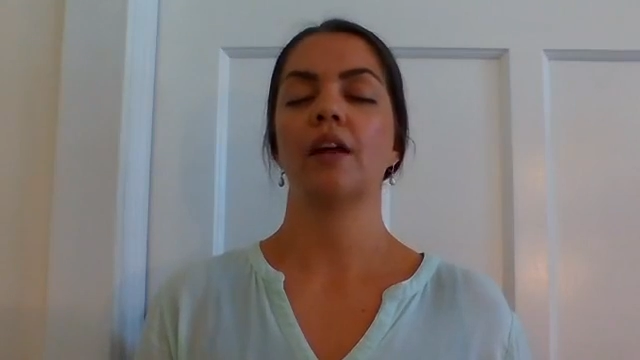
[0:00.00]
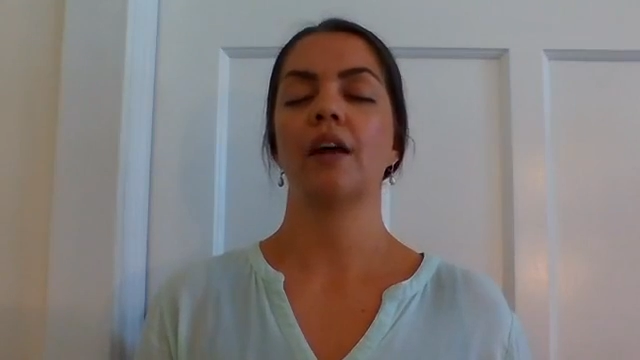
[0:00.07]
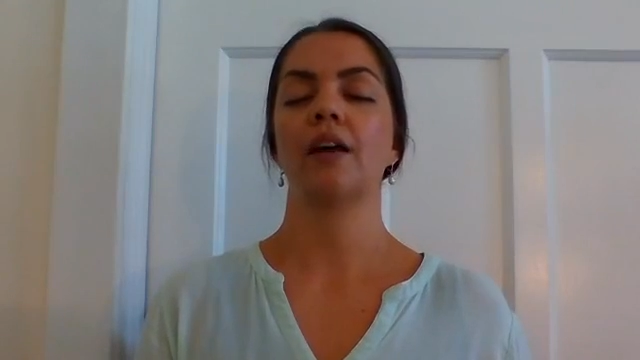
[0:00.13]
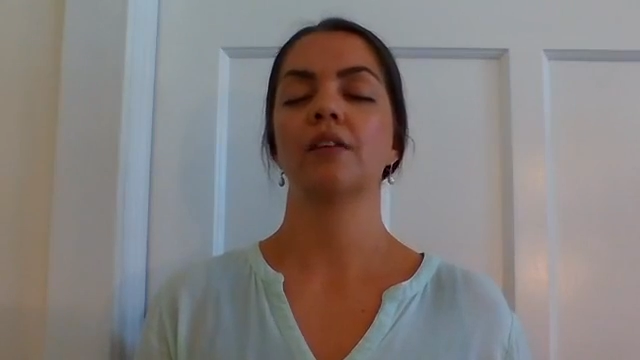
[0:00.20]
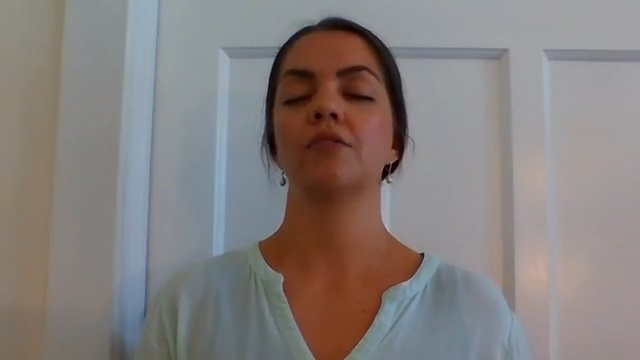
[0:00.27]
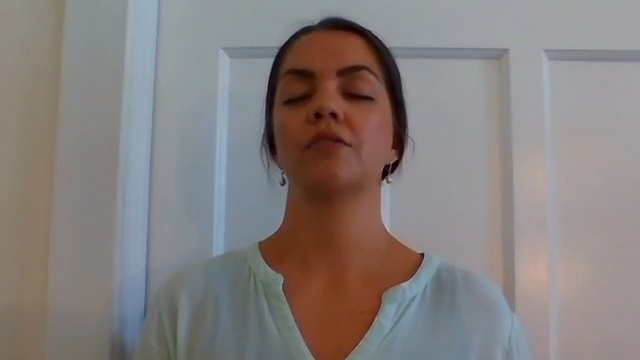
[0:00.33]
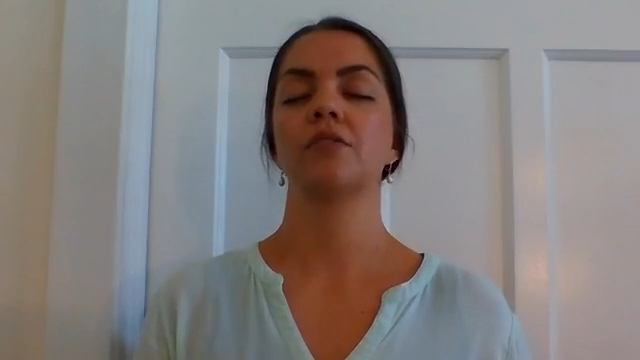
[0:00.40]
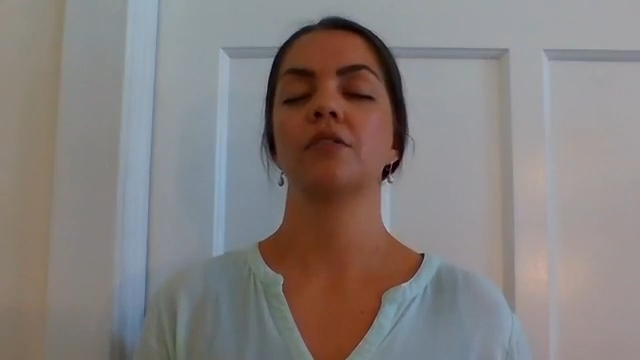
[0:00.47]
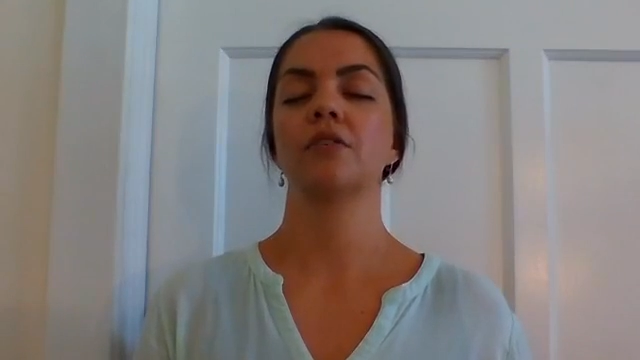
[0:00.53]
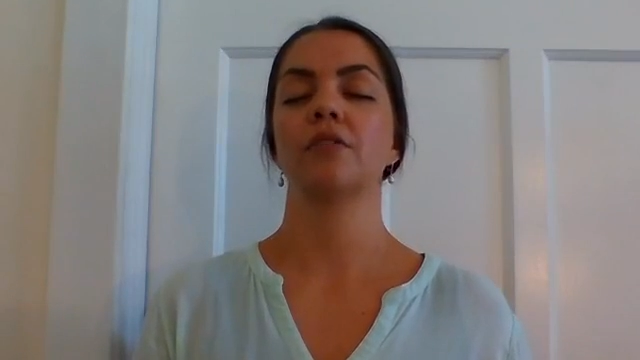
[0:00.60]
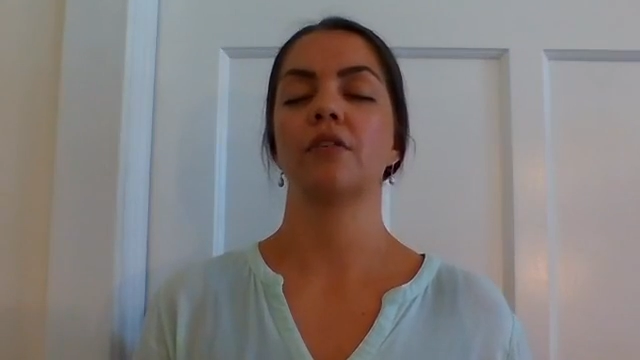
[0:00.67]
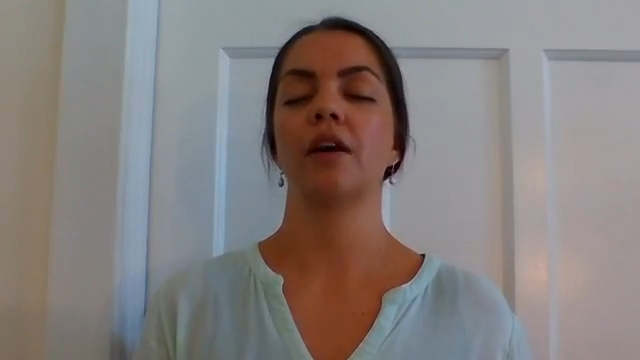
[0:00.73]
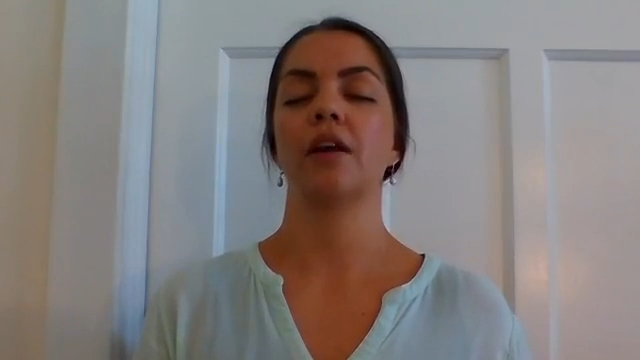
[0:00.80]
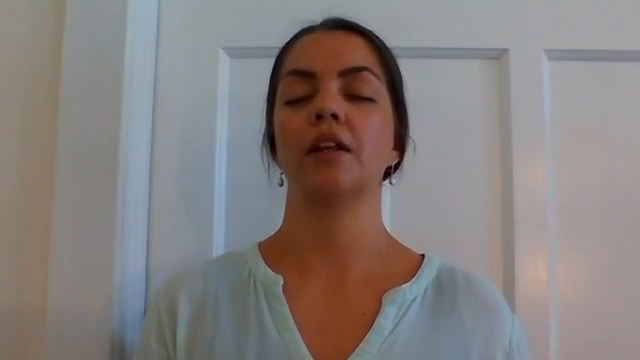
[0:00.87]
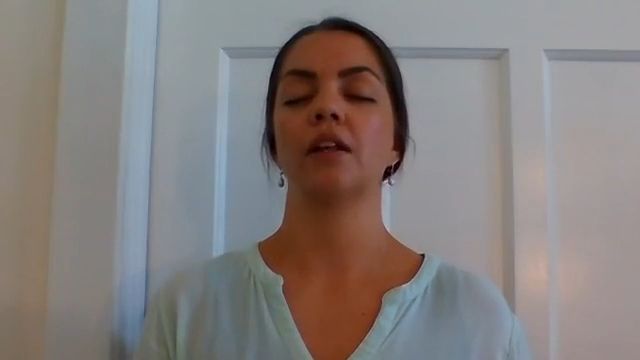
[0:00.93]
And as you're
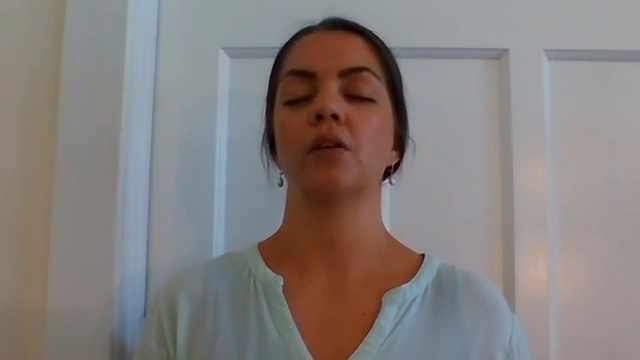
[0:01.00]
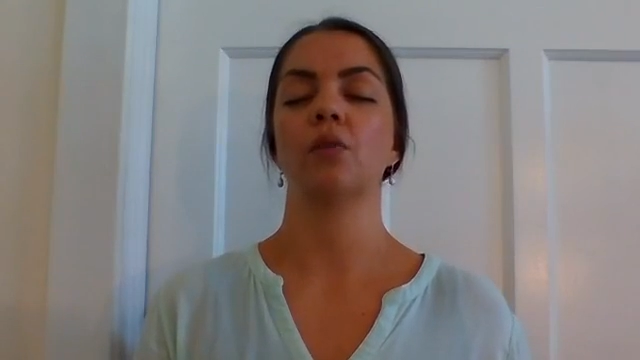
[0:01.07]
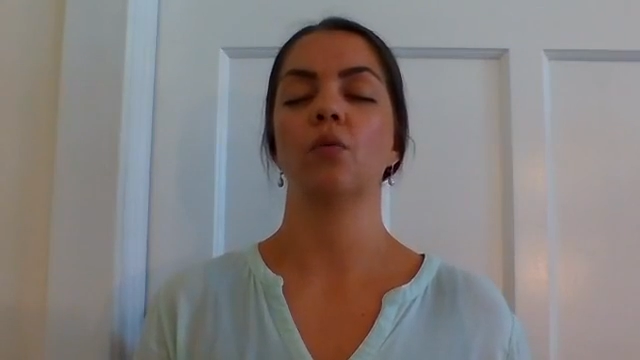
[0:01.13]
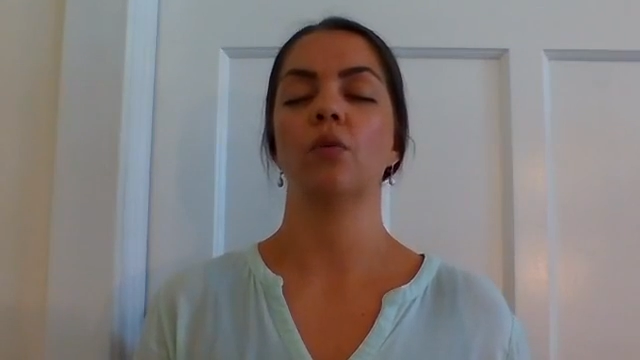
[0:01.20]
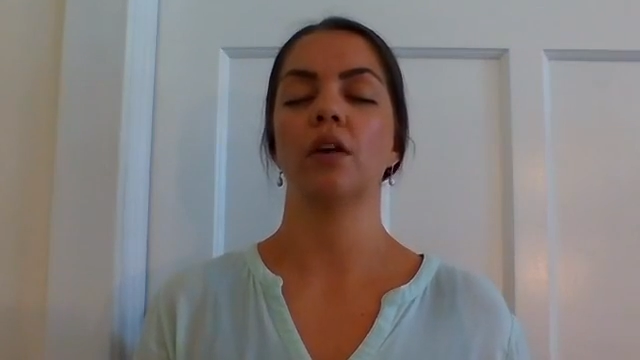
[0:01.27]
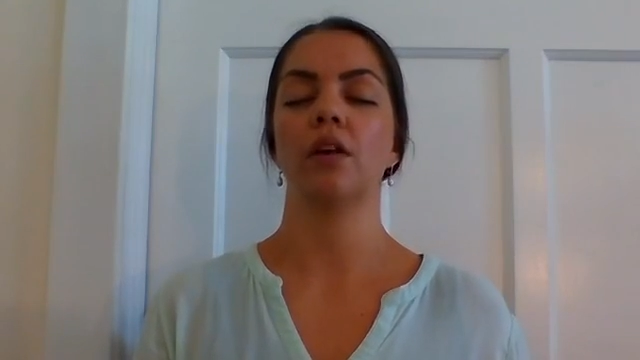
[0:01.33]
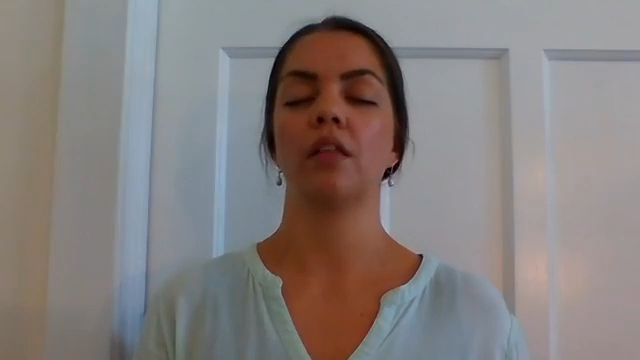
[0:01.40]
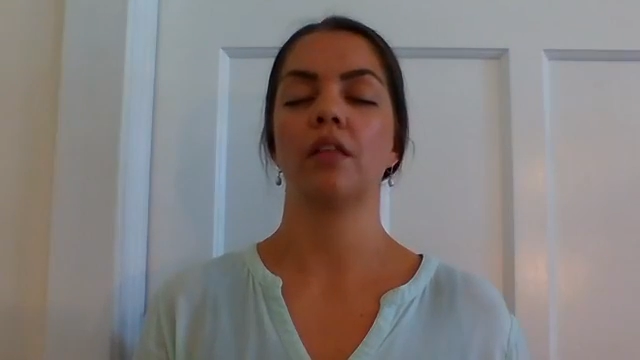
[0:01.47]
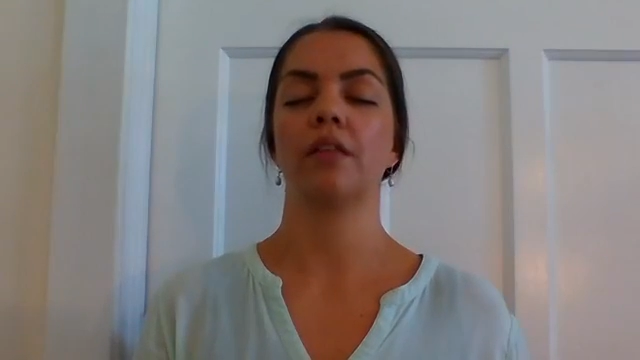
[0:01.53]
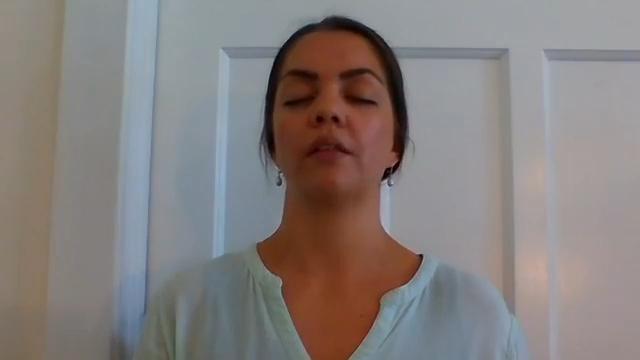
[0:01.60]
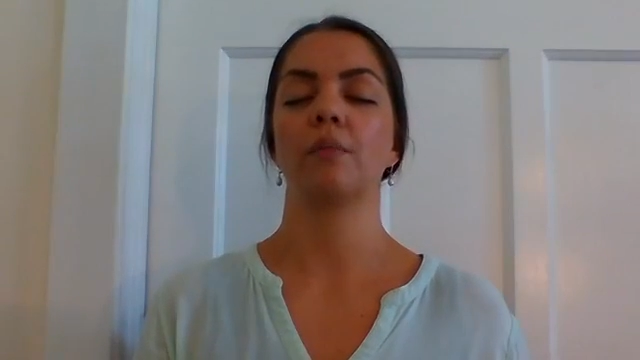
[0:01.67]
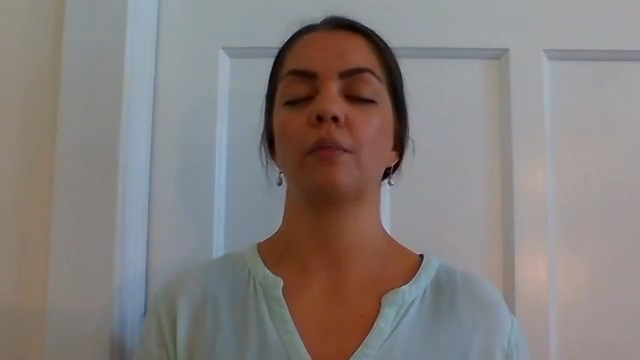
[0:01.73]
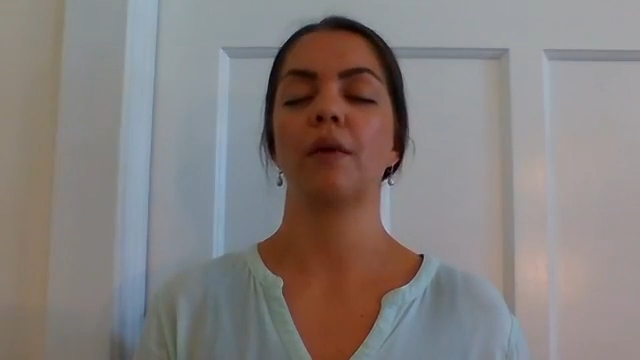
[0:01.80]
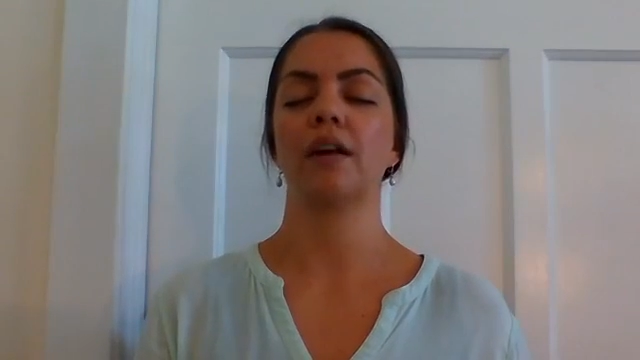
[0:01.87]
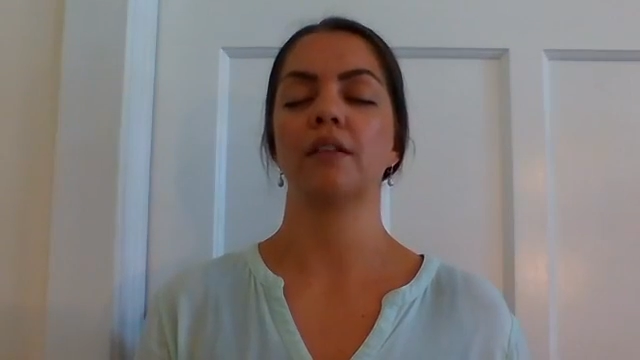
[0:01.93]
ready,
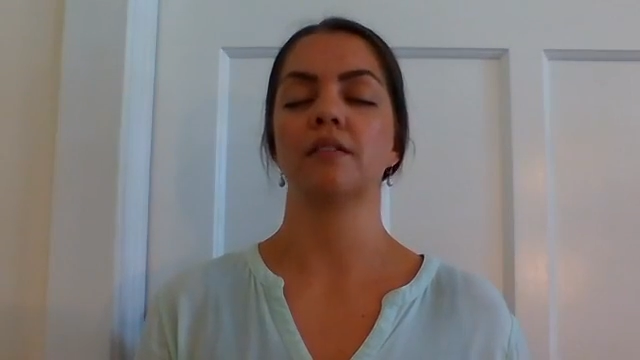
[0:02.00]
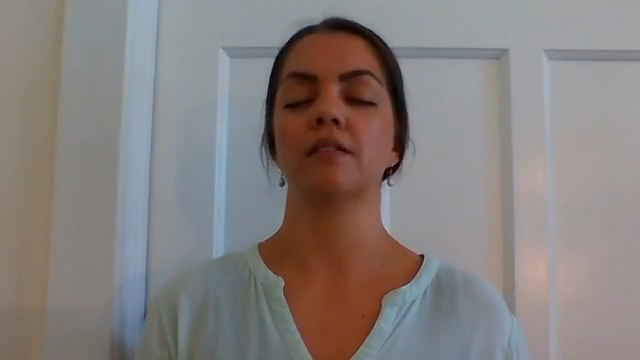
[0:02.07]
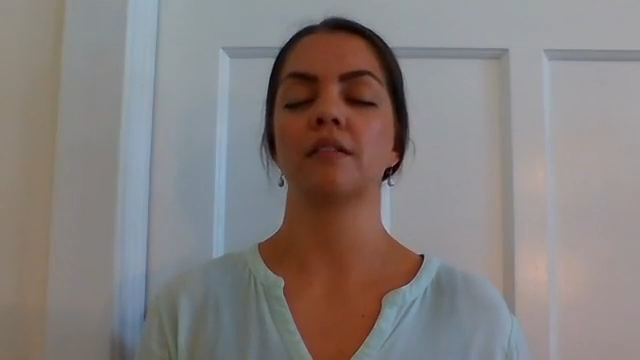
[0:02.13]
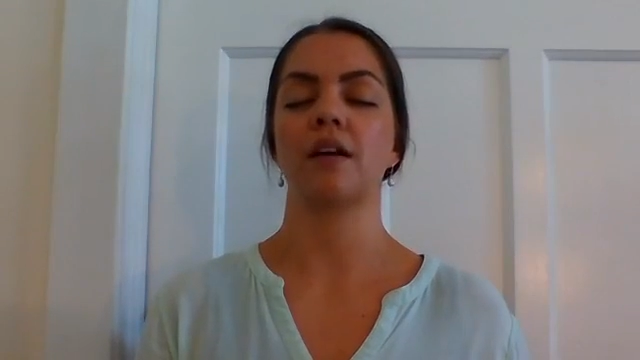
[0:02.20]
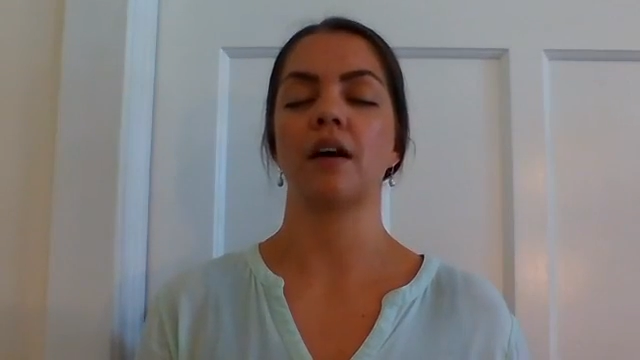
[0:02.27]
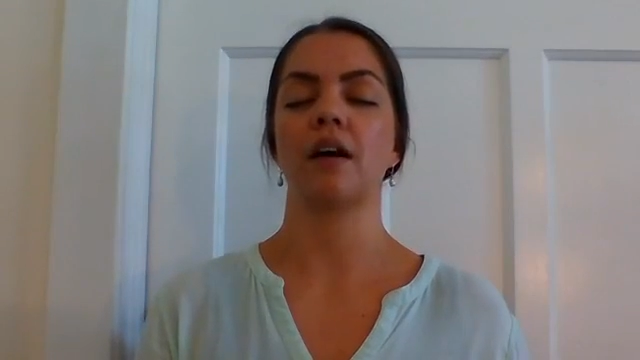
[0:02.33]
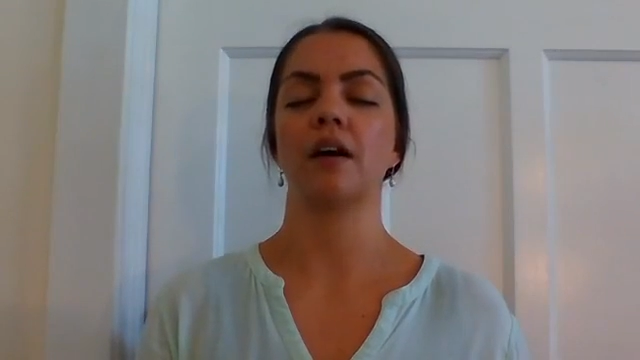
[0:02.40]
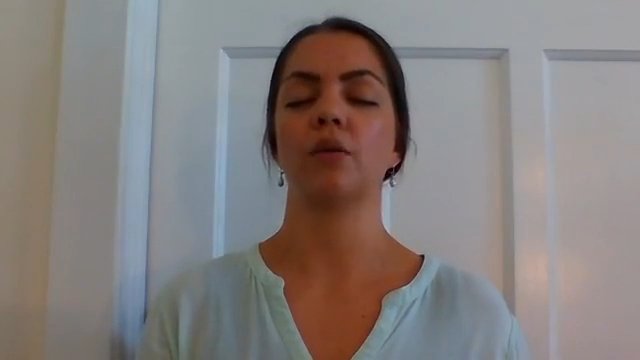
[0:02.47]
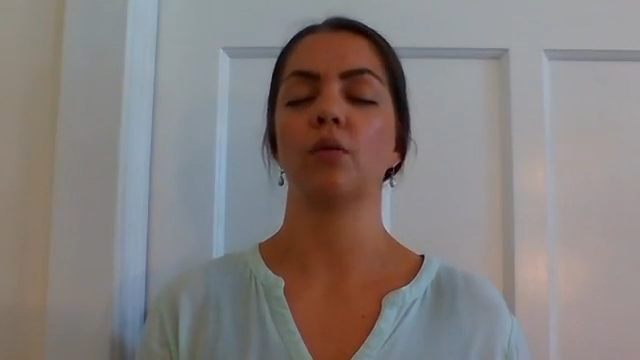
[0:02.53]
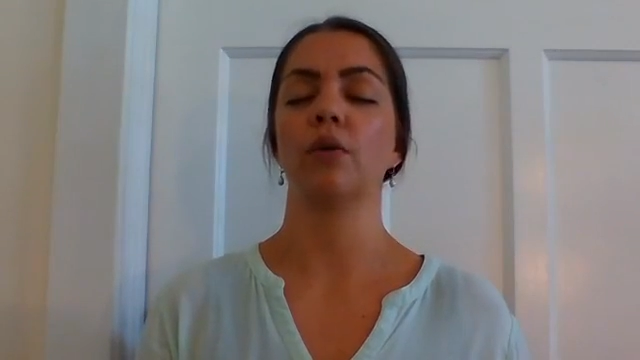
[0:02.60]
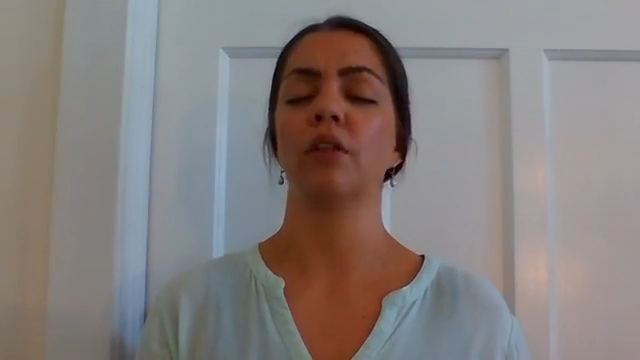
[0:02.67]
with the mind's eye,